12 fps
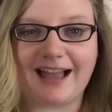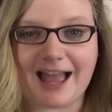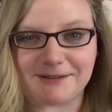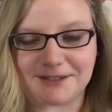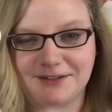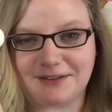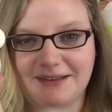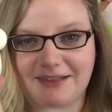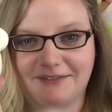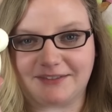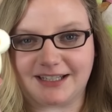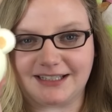Absolutely
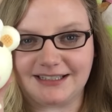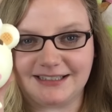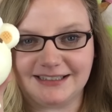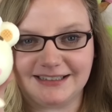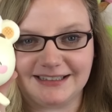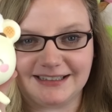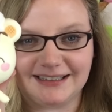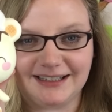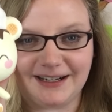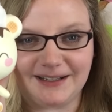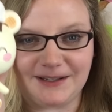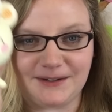love it.
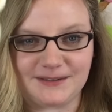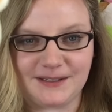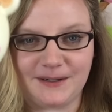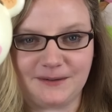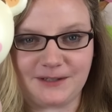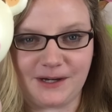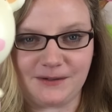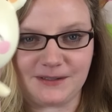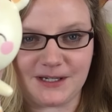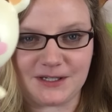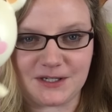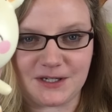Look at those little
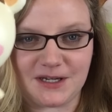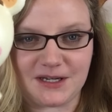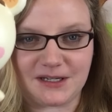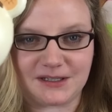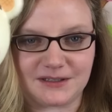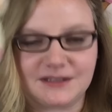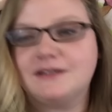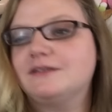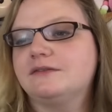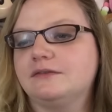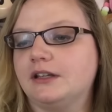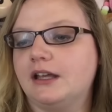rosy cheeks.
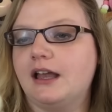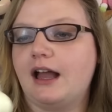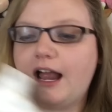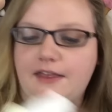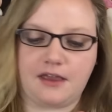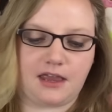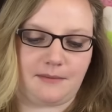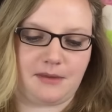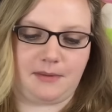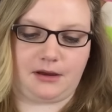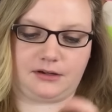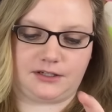I think
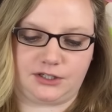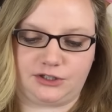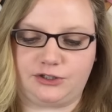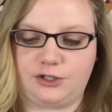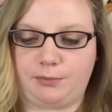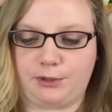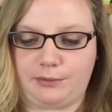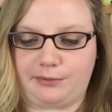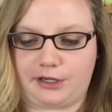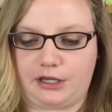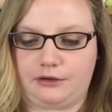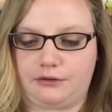Yummiibear is super
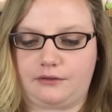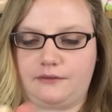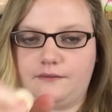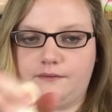duper cute.